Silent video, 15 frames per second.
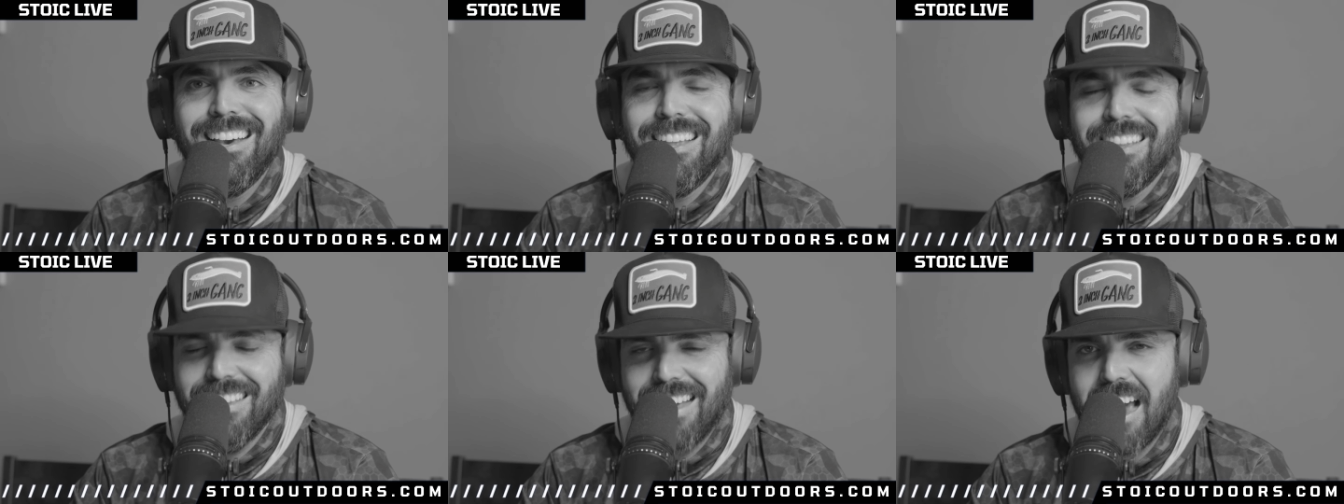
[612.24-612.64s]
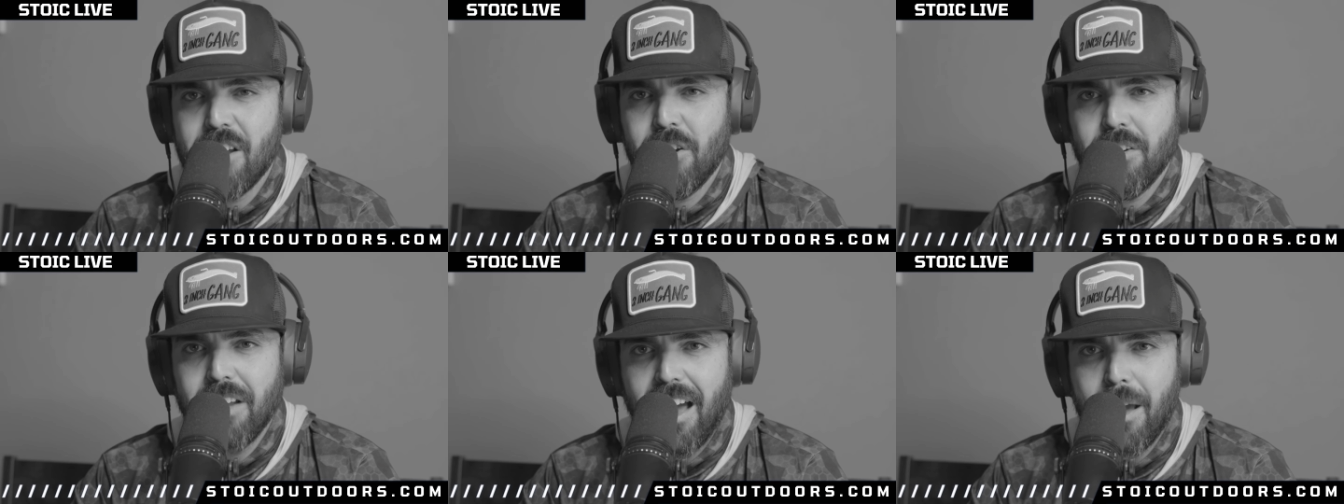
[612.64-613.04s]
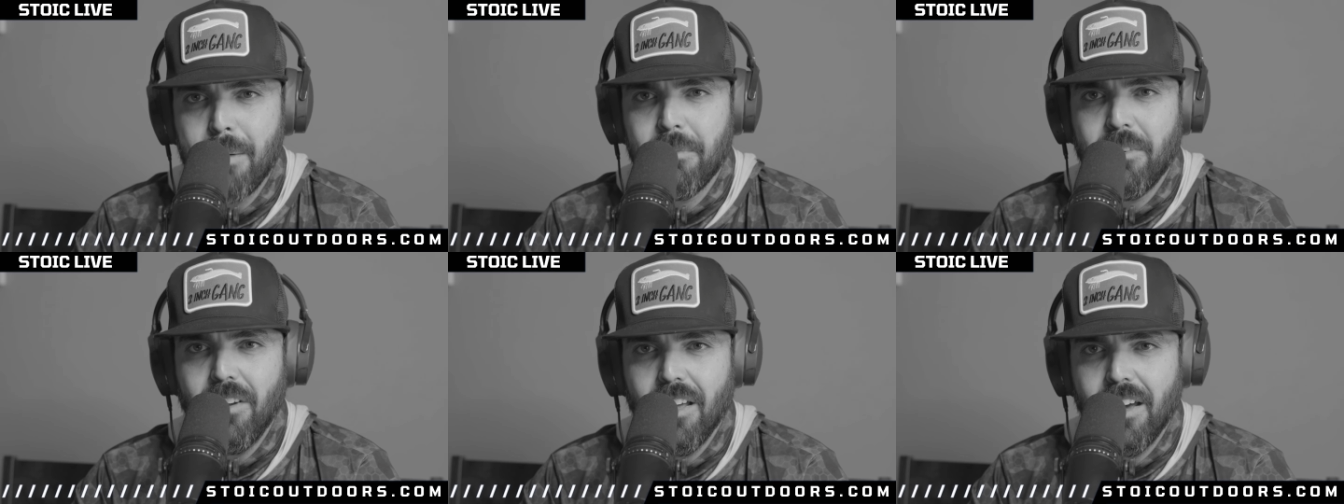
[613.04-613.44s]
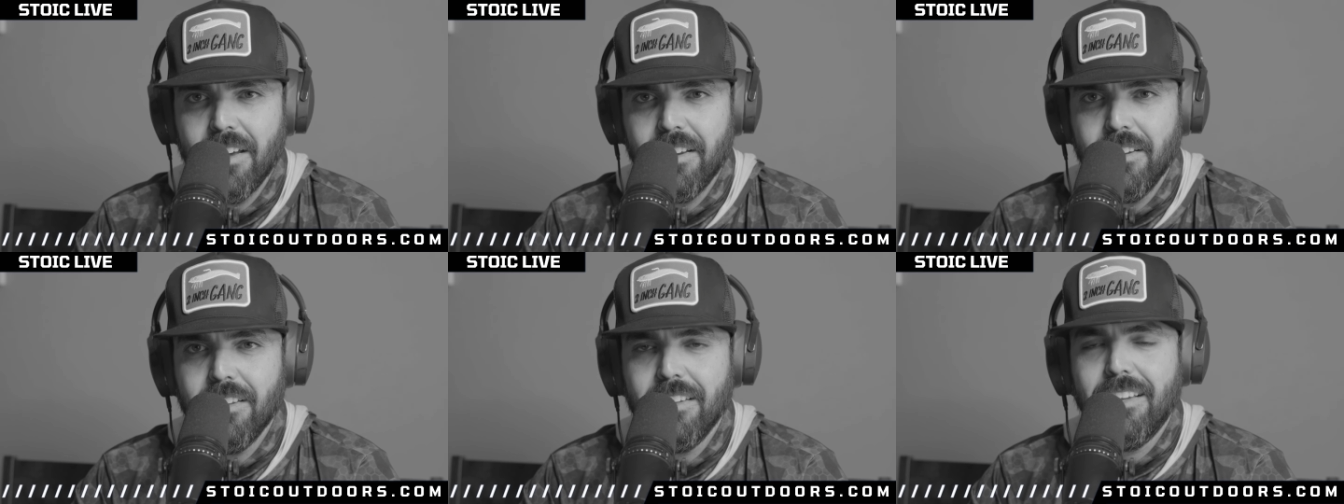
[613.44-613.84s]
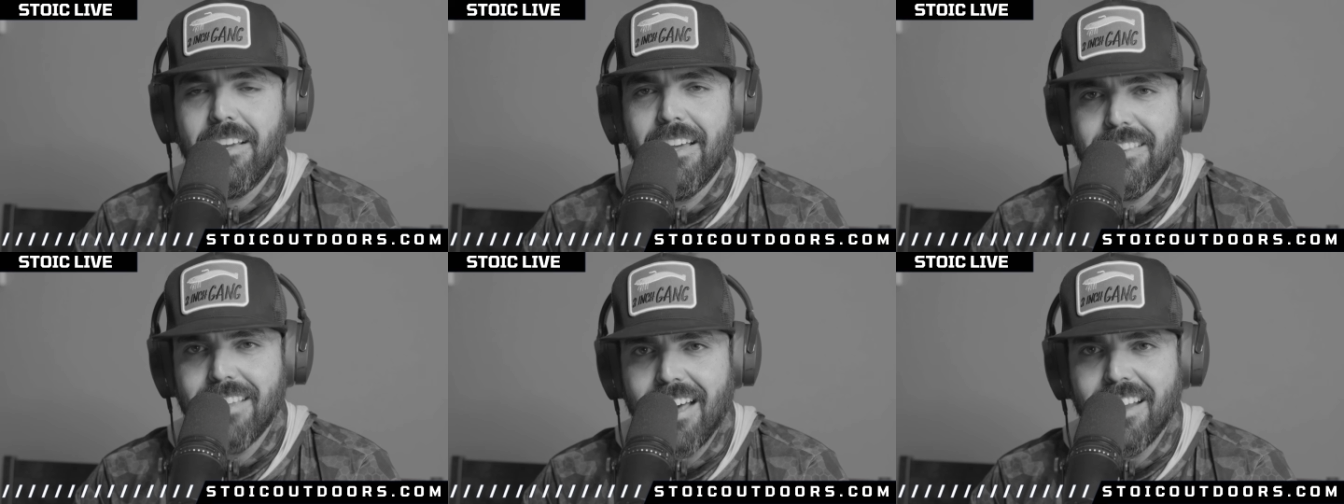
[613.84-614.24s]
lighter diameter line
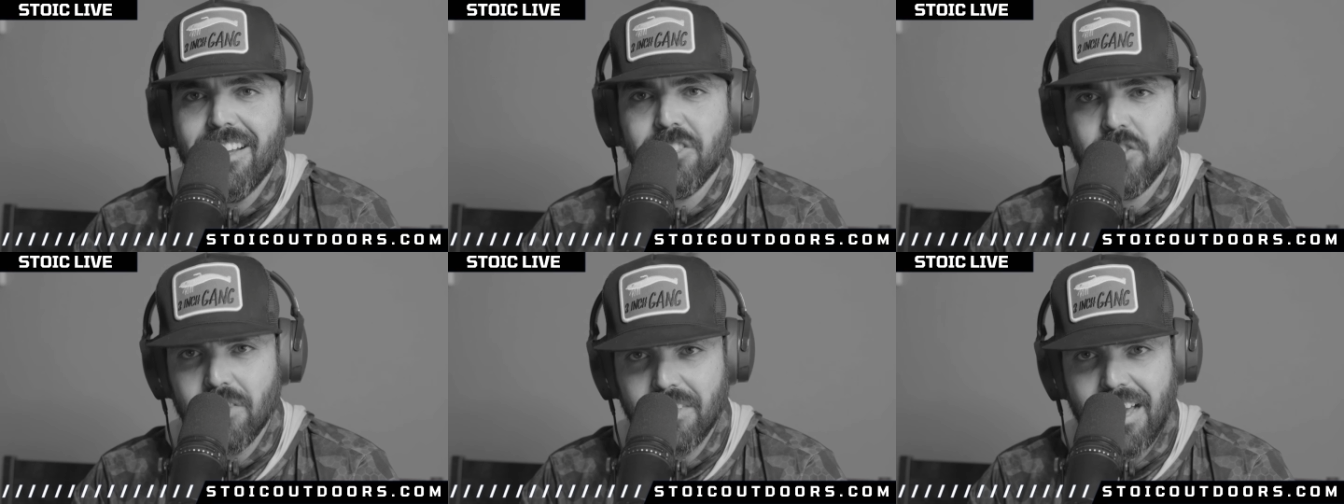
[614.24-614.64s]
get that extra